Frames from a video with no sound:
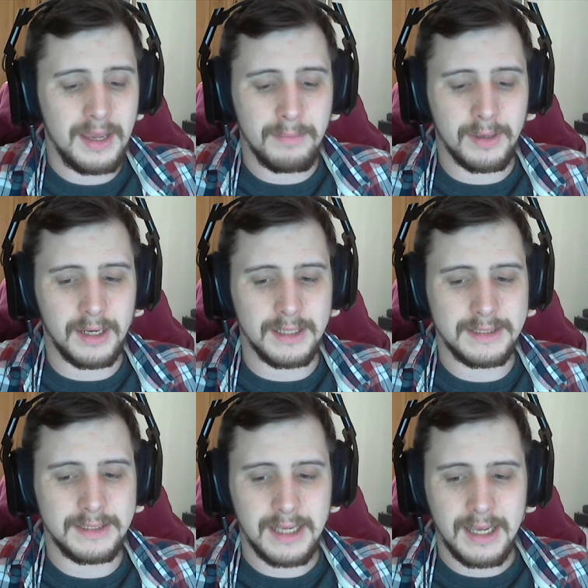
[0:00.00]

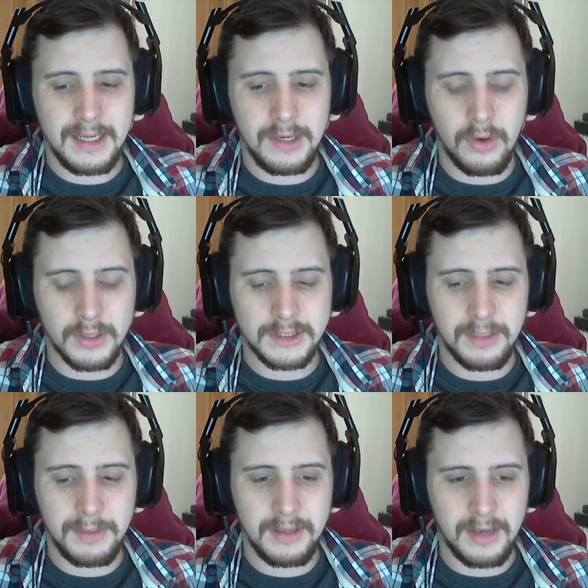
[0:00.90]
Because you got so
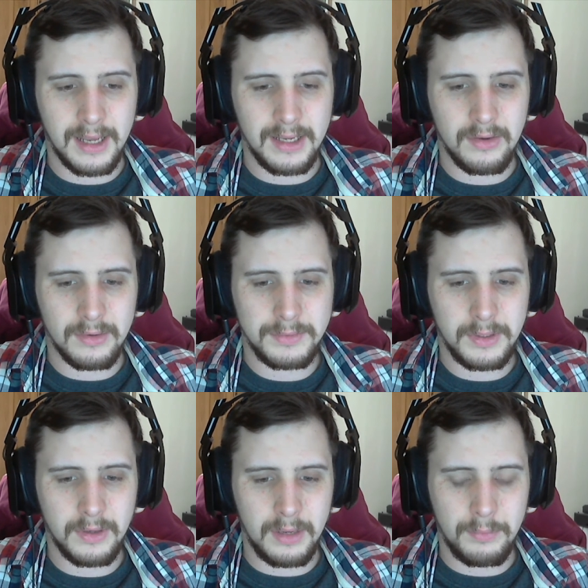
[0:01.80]
many, like, you got, you
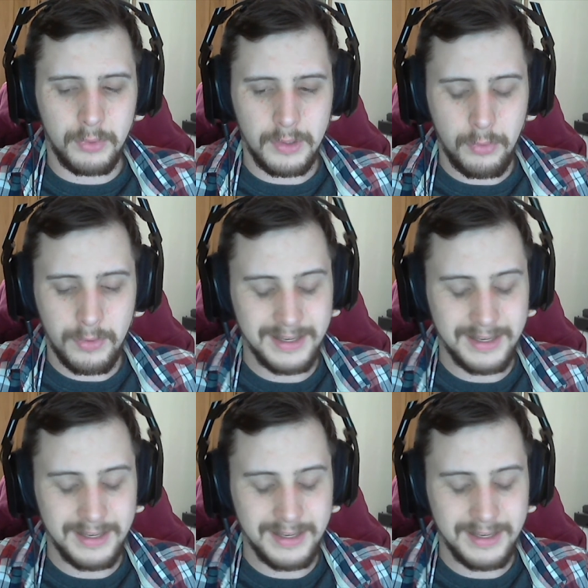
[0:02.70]
got you put,